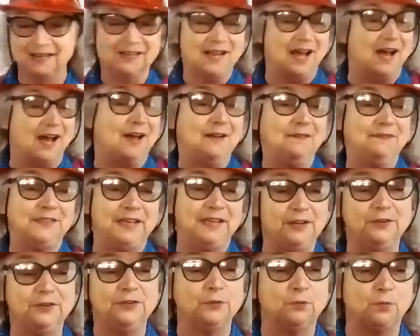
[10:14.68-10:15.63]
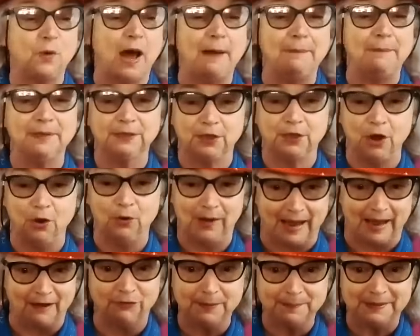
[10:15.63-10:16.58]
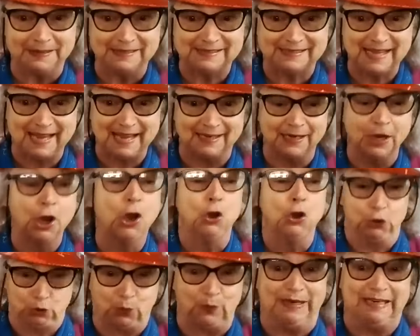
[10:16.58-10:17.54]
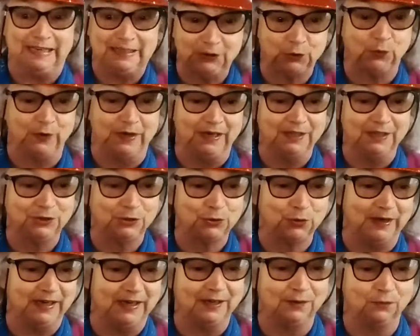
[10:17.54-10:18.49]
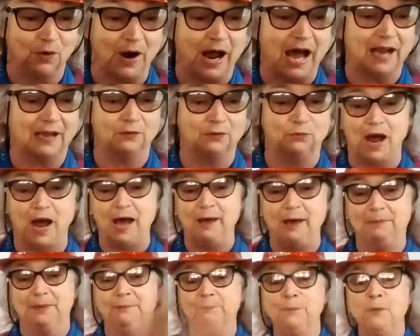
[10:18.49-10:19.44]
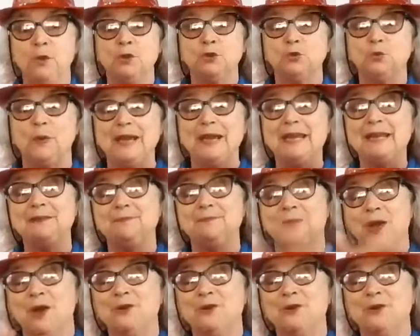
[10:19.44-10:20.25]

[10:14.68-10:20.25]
love to hear the robin go. Everybody say it: tweet, tweet, tweet, rockin' robin, tweet,